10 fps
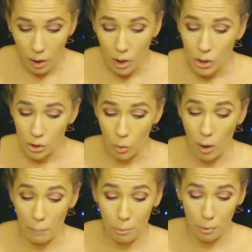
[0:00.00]
So
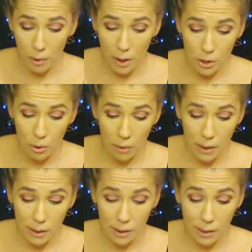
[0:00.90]
I'm pretty sure
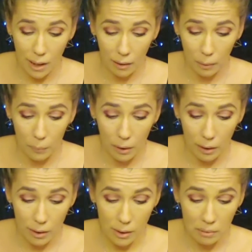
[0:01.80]
that's exactly what it
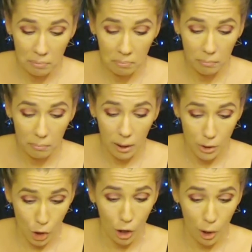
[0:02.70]
is. Is a
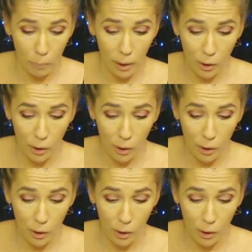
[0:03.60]
garlic peeler?